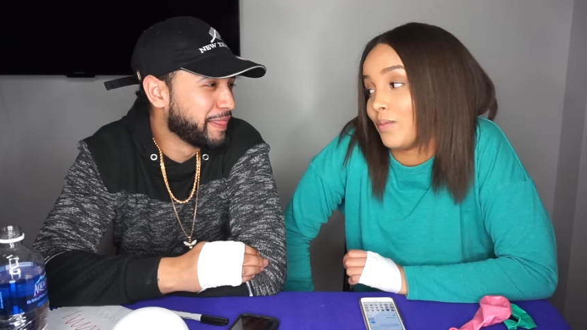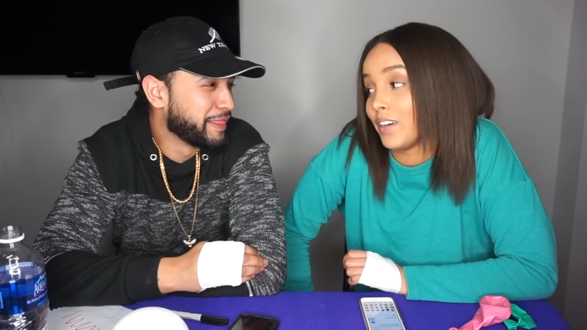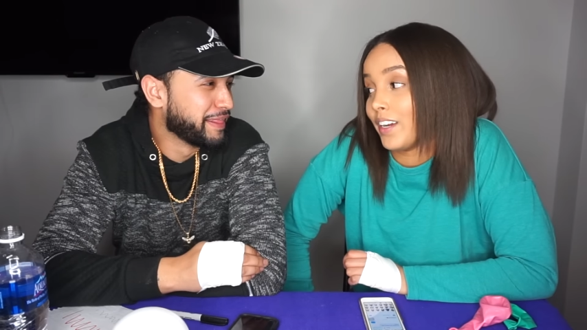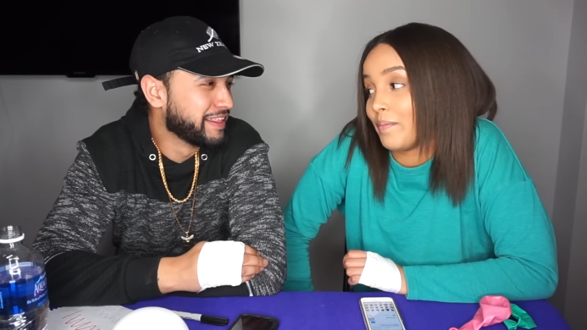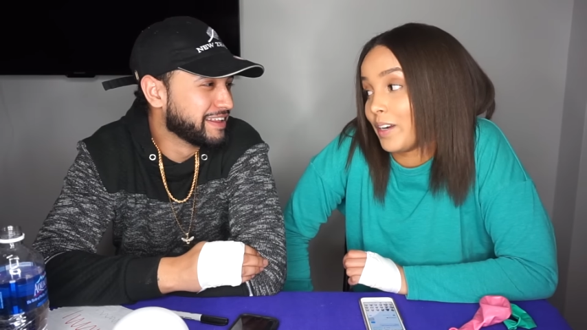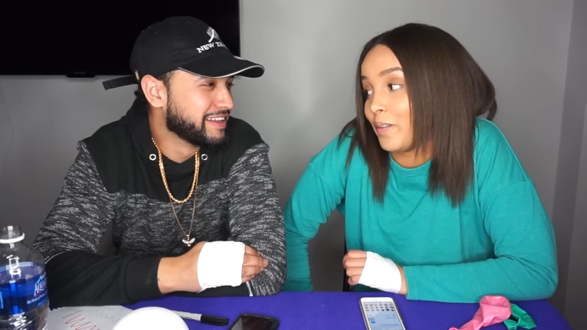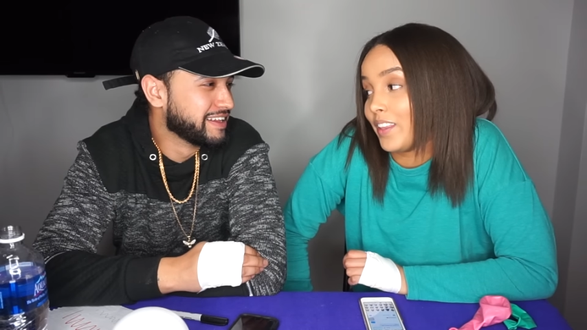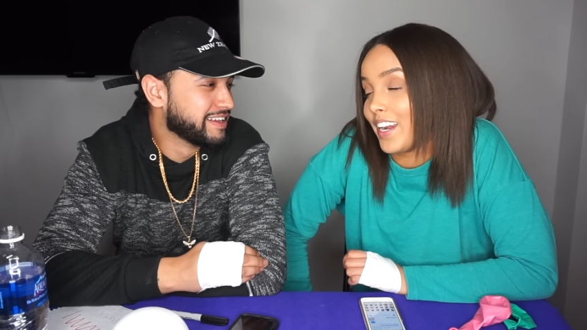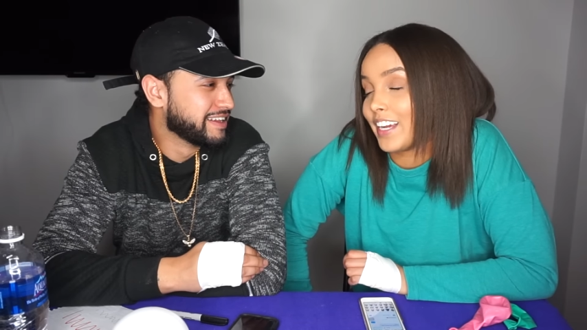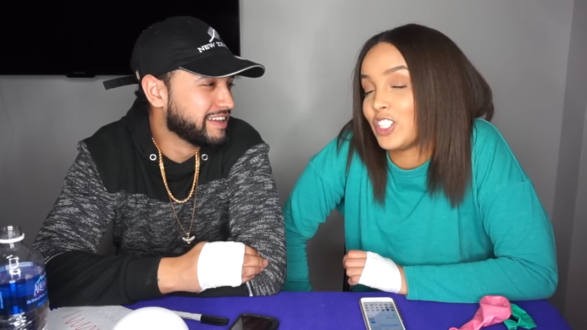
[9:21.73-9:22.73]
Speaker 1: Don't worry, I'm gonna win
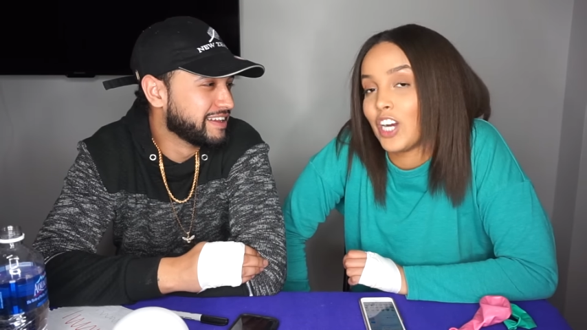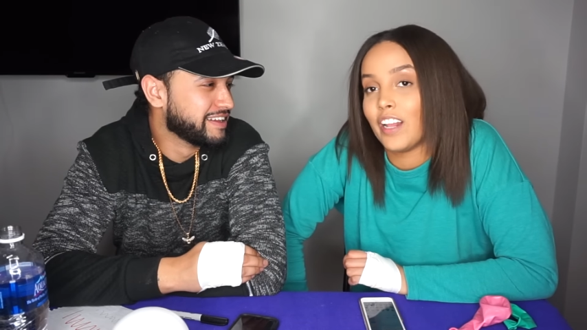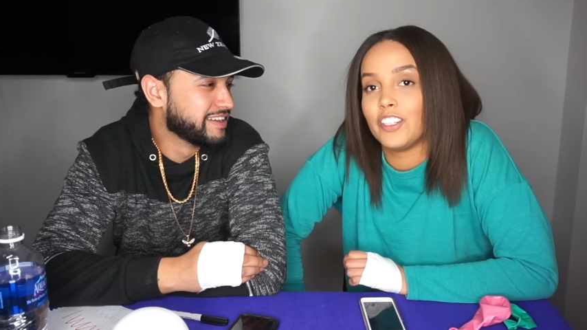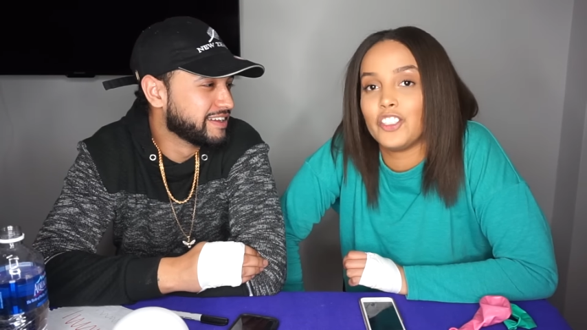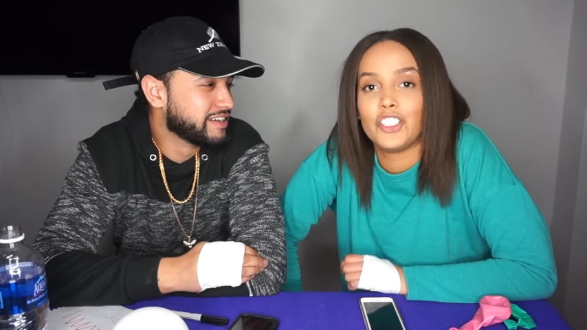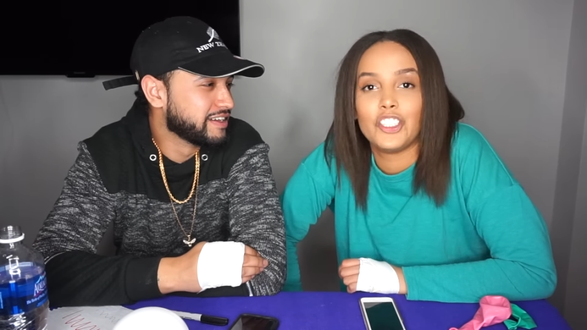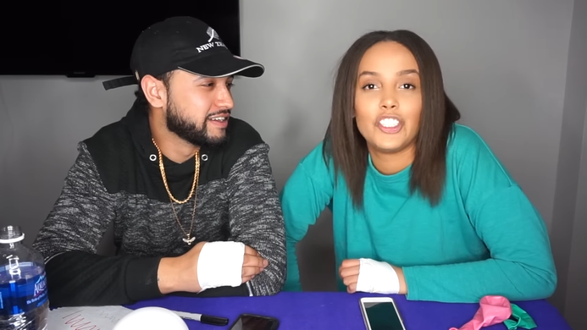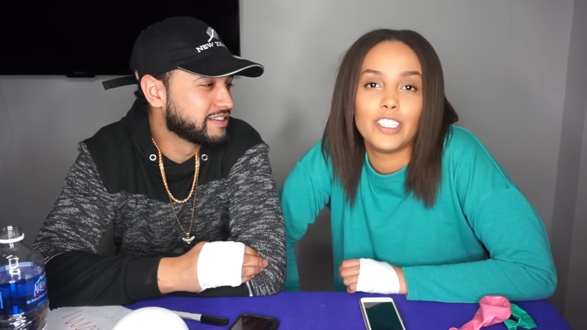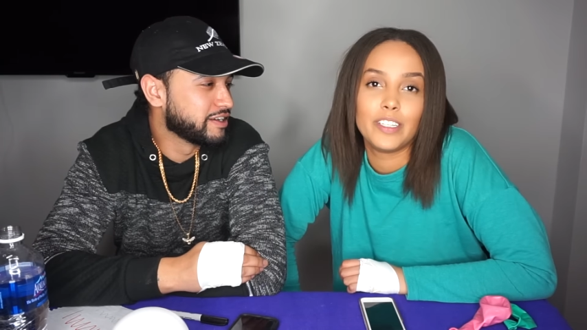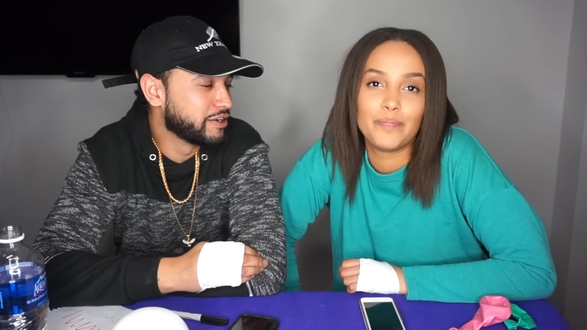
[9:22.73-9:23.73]
the next
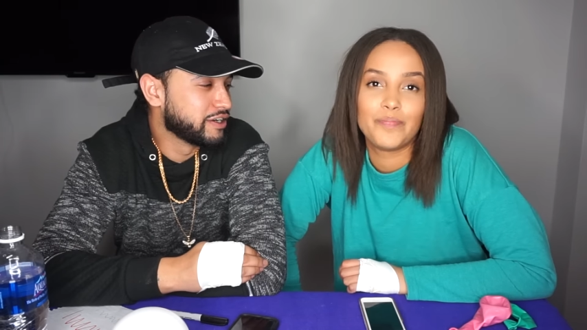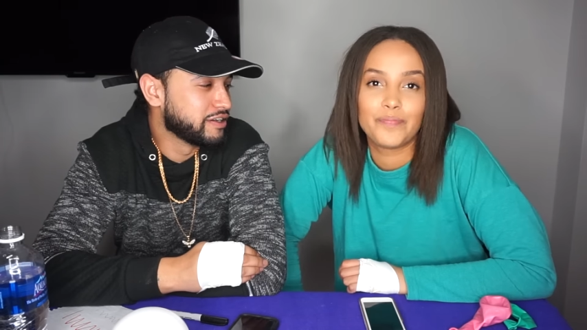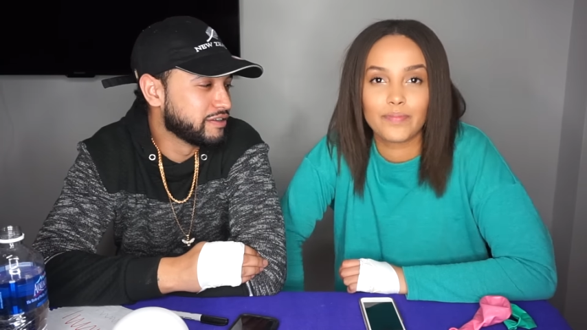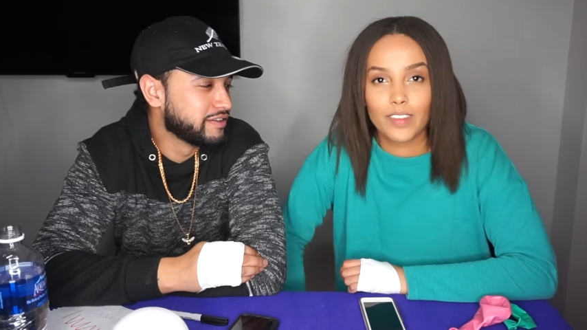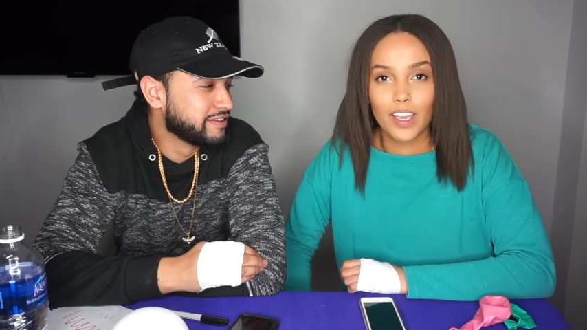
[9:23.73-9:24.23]
challenge. So good.